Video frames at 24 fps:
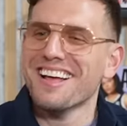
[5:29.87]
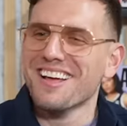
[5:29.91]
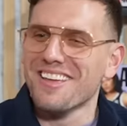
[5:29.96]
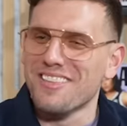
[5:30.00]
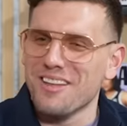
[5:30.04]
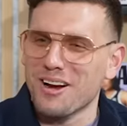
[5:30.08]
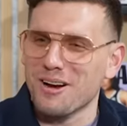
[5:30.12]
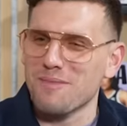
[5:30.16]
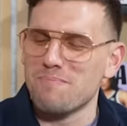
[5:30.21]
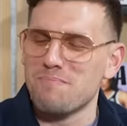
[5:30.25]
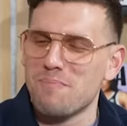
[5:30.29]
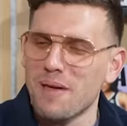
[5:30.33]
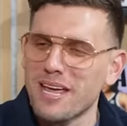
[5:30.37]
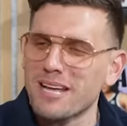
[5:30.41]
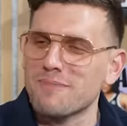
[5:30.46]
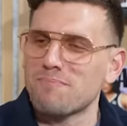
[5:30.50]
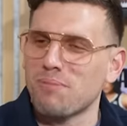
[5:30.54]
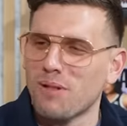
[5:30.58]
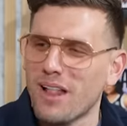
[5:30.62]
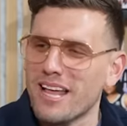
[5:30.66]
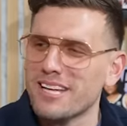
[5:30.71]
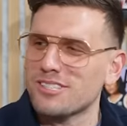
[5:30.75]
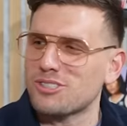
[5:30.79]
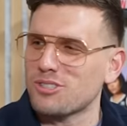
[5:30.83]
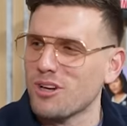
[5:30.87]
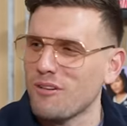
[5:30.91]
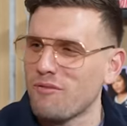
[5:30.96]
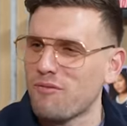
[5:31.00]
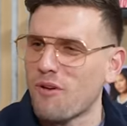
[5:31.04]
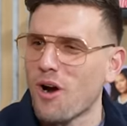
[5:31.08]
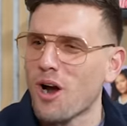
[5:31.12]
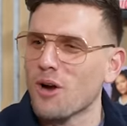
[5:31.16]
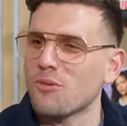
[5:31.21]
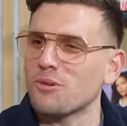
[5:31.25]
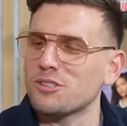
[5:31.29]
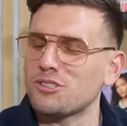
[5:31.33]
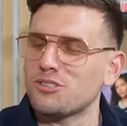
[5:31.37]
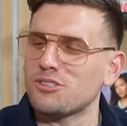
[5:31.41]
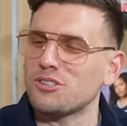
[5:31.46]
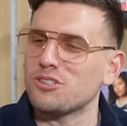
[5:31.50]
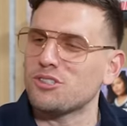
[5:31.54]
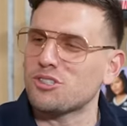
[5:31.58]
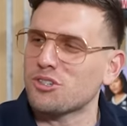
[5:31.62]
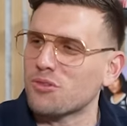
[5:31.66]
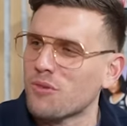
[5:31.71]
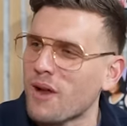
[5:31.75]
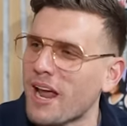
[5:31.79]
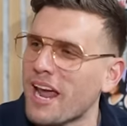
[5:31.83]
their big play so far was to
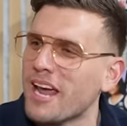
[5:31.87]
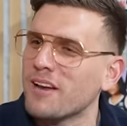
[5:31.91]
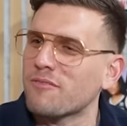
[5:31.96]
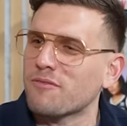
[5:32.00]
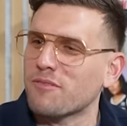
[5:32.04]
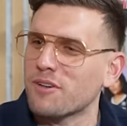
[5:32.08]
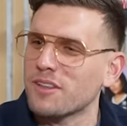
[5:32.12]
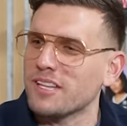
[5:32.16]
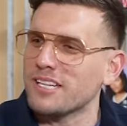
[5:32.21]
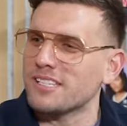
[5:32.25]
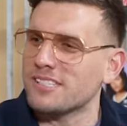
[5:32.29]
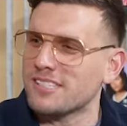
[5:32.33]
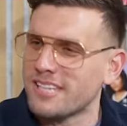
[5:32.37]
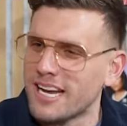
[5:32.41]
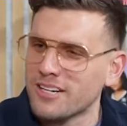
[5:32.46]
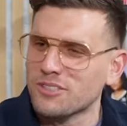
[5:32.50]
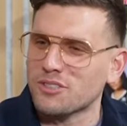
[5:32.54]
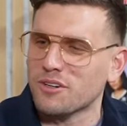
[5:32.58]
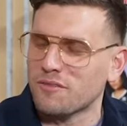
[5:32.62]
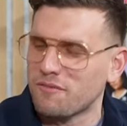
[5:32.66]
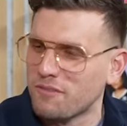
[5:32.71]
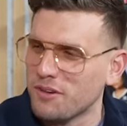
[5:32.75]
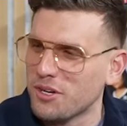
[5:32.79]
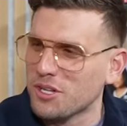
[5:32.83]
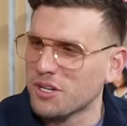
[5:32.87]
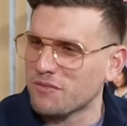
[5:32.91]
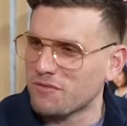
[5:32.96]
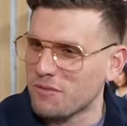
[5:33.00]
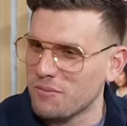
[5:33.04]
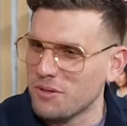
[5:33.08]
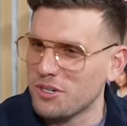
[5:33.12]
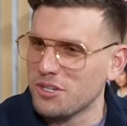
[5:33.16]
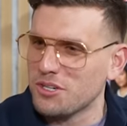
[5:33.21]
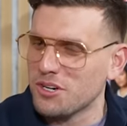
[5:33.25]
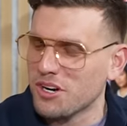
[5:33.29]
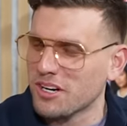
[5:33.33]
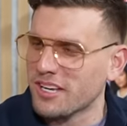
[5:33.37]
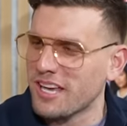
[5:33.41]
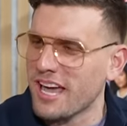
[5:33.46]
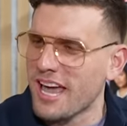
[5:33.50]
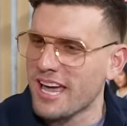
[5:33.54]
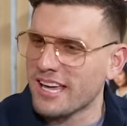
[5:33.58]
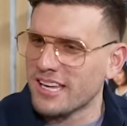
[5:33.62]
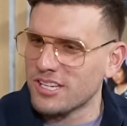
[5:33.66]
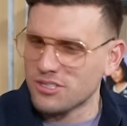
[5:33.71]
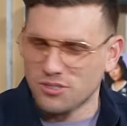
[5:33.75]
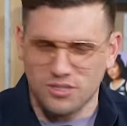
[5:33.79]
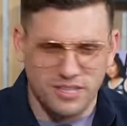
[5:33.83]
trade for the center fielder for the New York
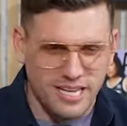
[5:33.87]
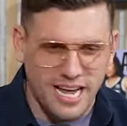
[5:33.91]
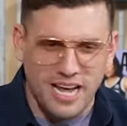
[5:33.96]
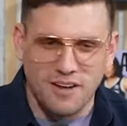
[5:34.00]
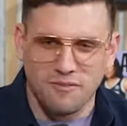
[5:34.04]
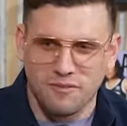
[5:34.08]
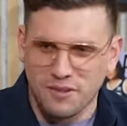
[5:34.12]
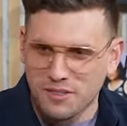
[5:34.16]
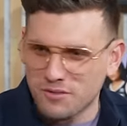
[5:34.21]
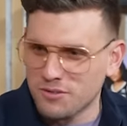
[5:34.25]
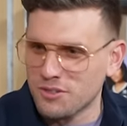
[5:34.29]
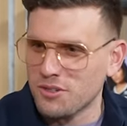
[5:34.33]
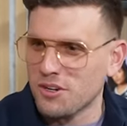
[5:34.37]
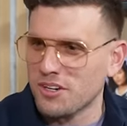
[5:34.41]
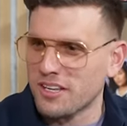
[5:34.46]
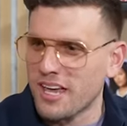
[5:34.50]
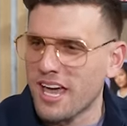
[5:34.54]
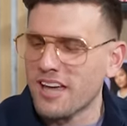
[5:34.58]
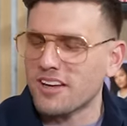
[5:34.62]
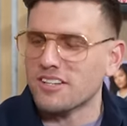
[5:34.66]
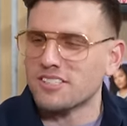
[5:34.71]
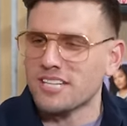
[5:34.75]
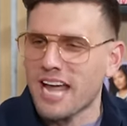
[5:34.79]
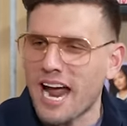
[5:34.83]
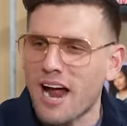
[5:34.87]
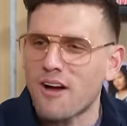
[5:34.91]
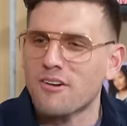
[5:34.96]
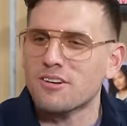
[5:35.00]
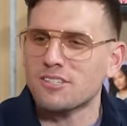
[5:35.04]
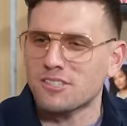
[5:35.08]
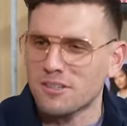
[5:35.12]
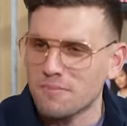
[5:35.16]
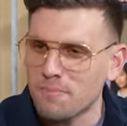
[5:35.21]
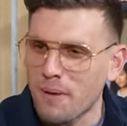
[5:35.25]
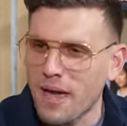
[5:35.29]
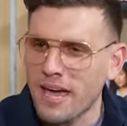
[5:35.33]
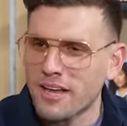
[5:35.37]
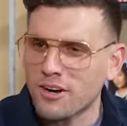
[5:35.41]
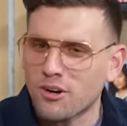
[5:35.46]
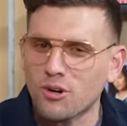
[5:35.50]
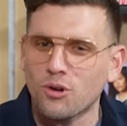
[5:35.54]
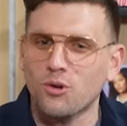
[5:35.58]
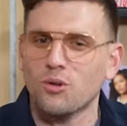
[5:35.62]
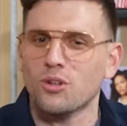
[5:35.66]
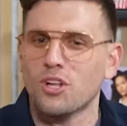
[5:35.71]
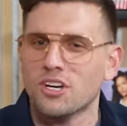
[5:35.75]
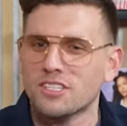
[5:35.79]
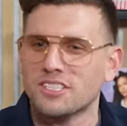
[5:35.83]
Yankees or the outfielder of the New York Yankees, Harrison Bader,
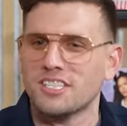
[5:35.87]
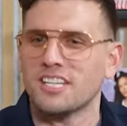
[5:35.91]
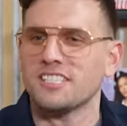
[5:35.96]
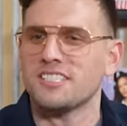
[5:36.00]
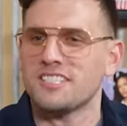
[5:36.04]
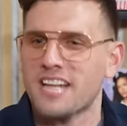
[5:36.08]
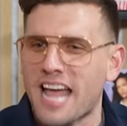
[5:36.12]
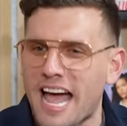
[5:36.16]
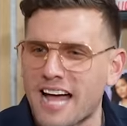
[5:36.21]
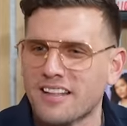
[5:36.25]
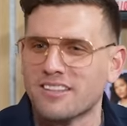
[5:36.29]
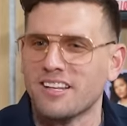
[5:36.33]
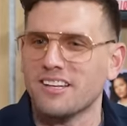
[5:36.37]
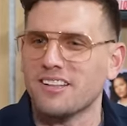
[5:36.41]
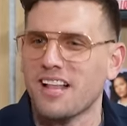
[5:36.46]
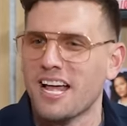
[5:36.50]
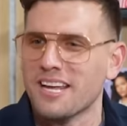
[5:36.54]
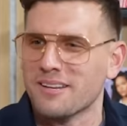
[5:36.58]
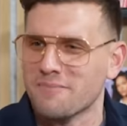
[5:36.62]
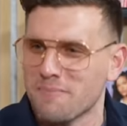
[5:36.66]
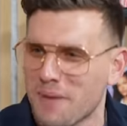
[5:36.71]
who looks exactly like